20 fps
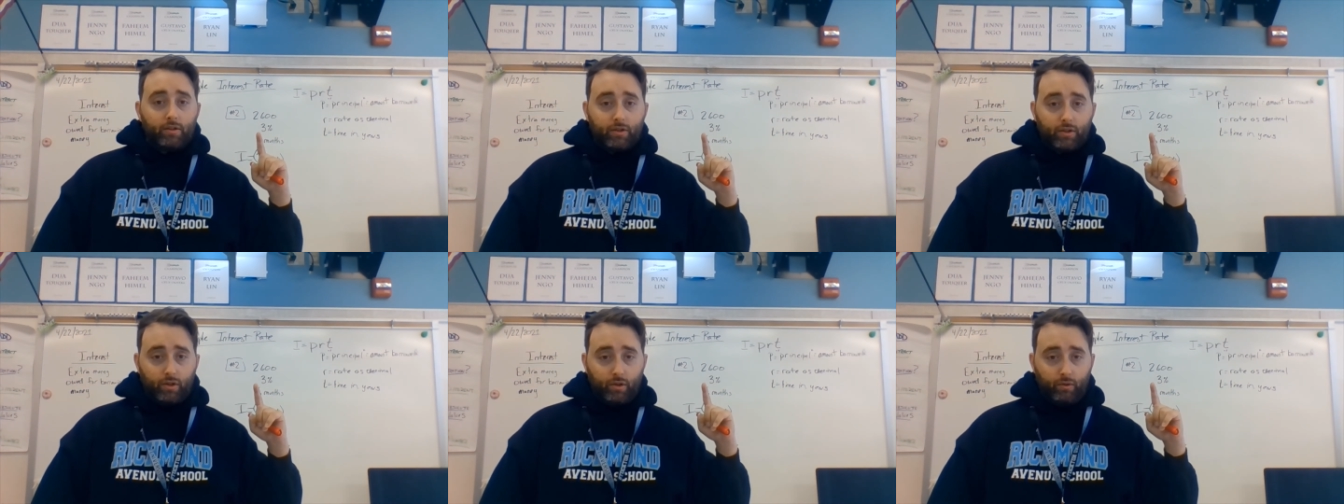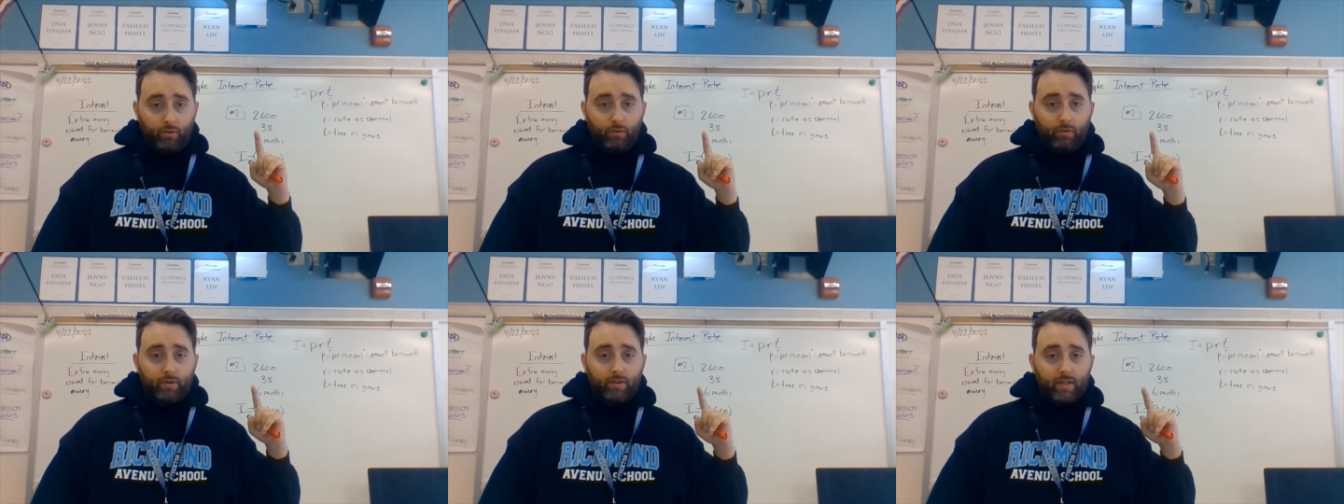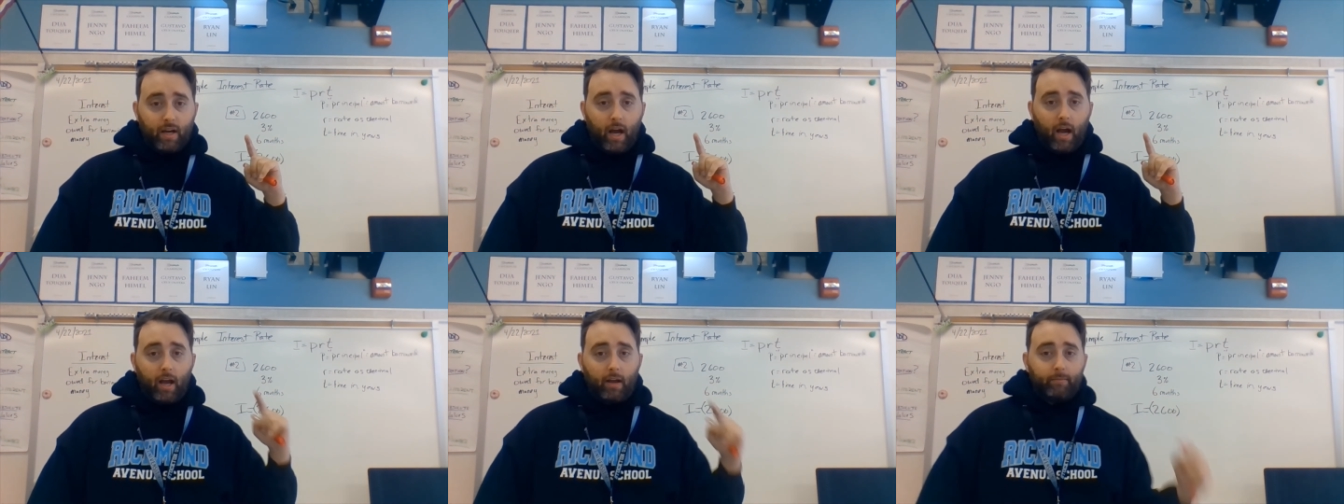2
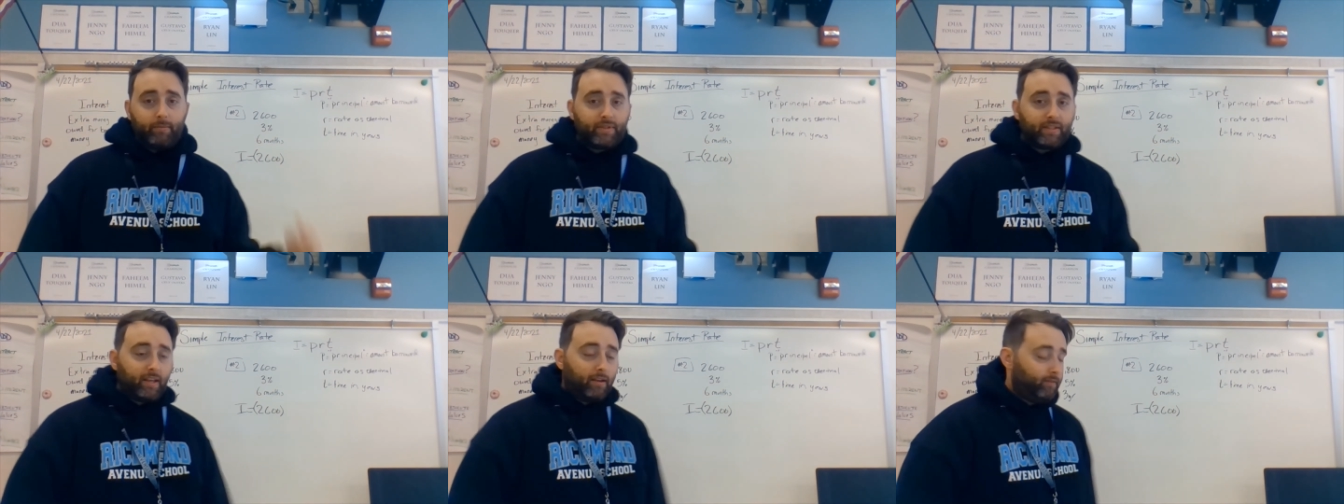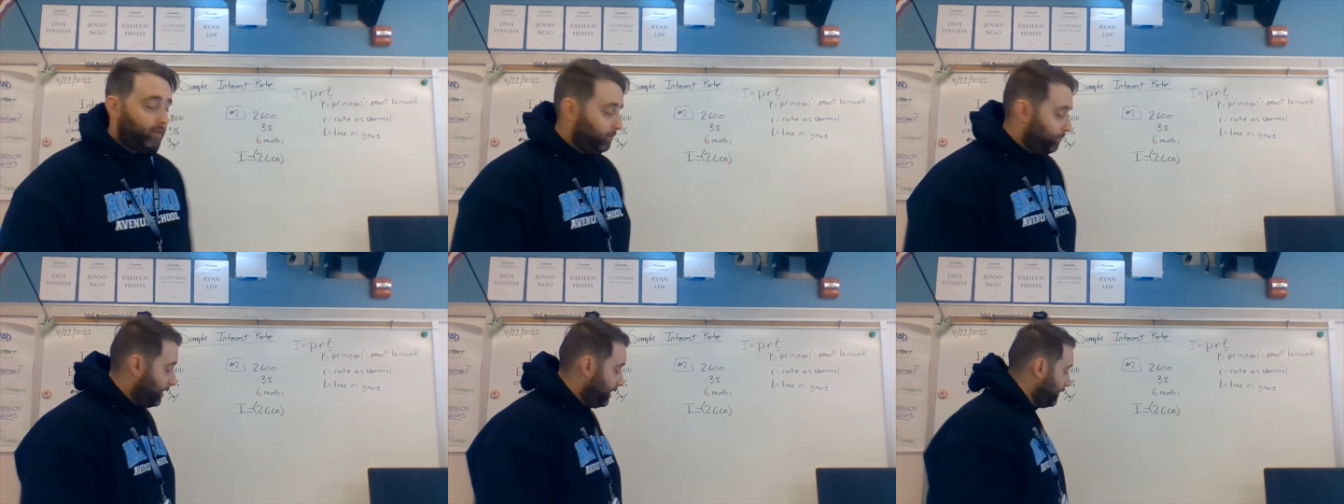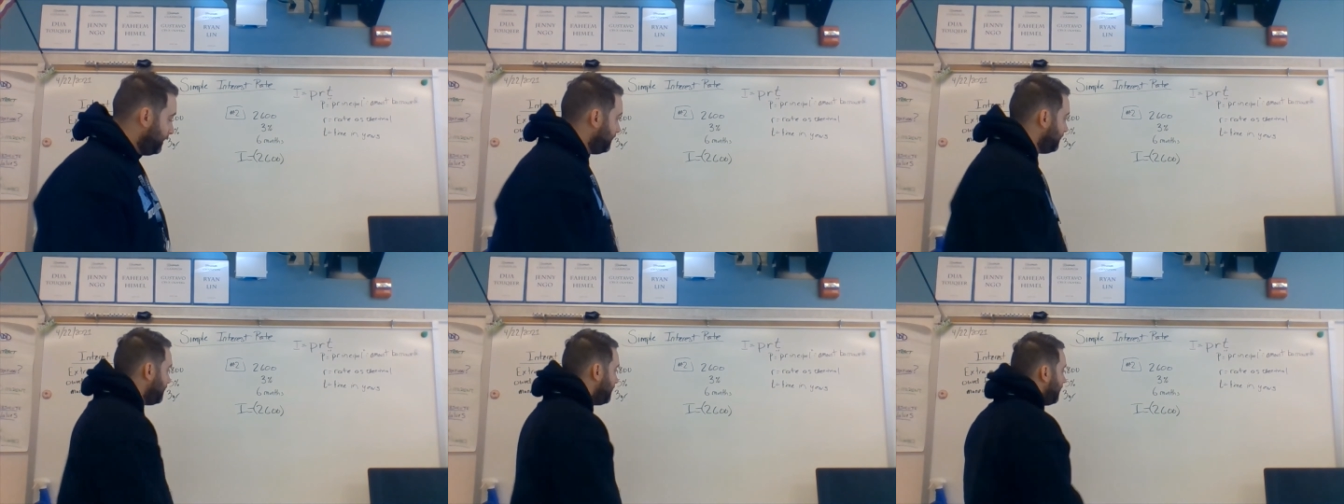times, giving
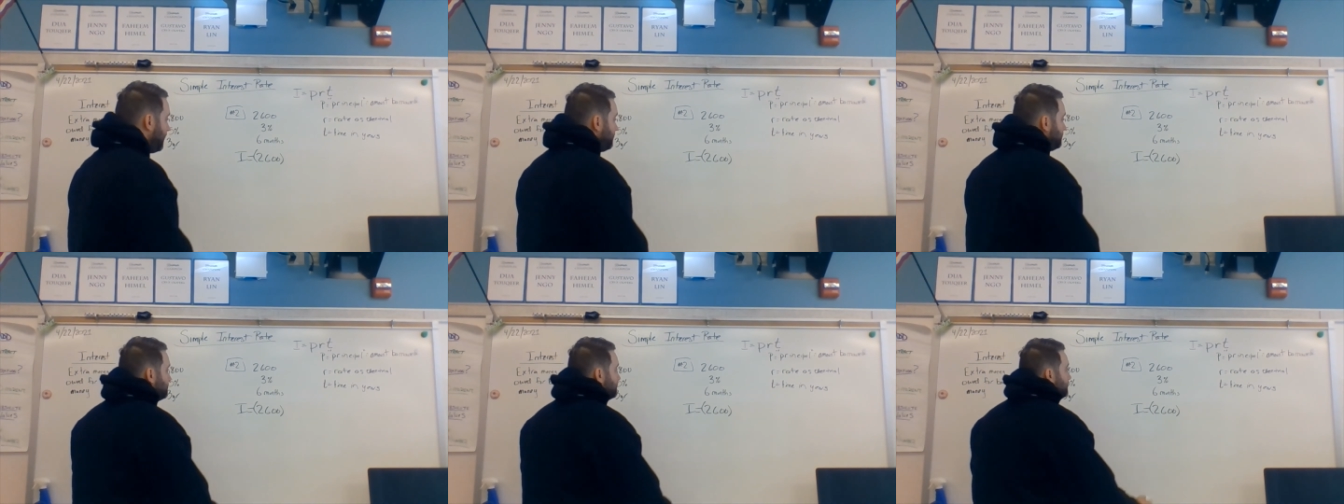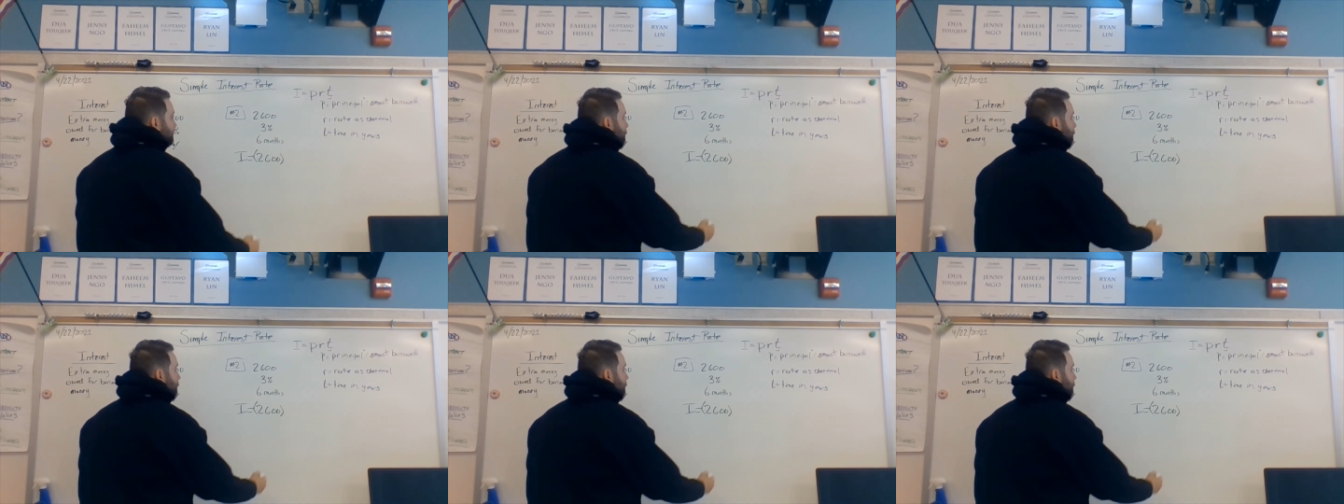me a